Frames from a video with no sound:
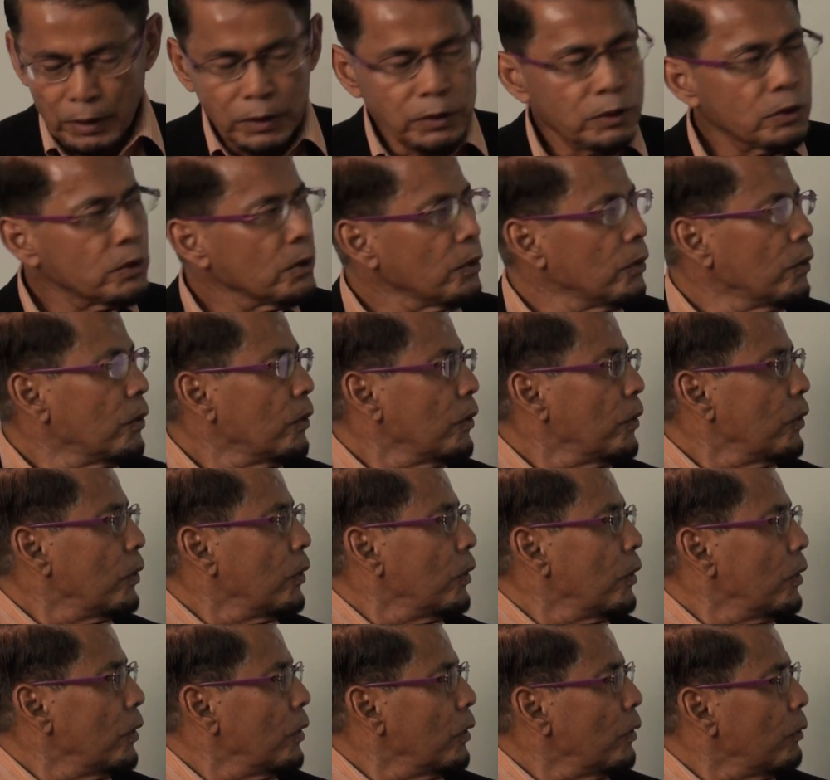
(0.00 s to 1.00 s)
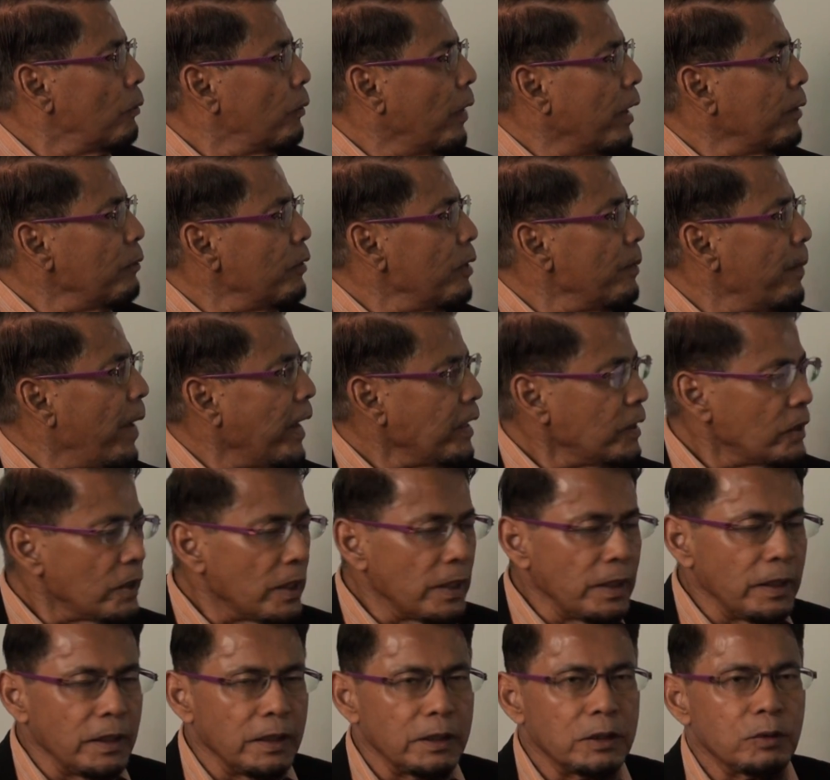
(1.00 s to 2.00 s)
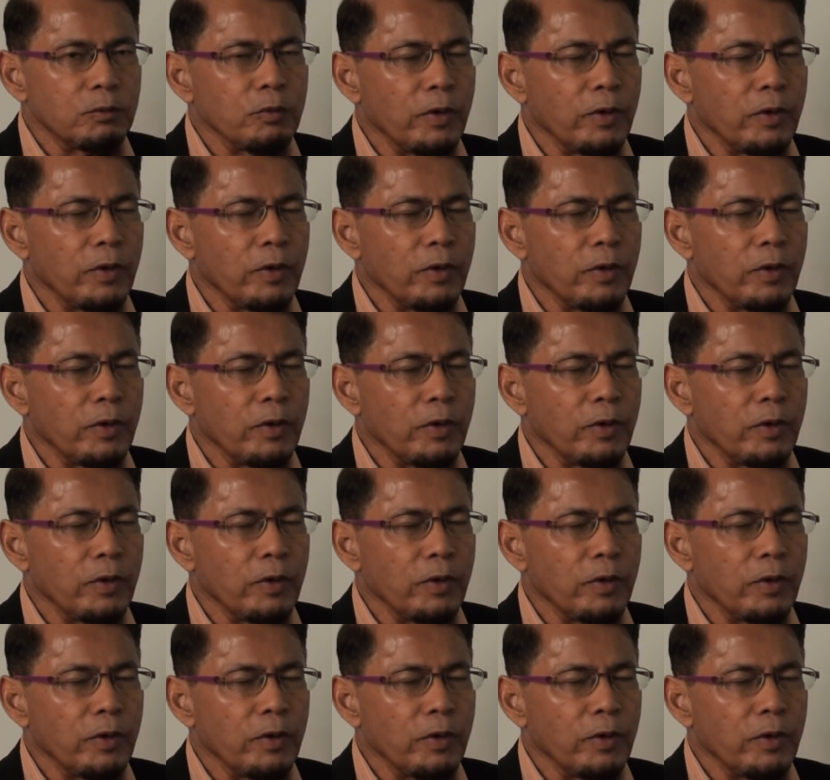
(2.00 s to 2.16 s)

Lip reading: So when we mention this,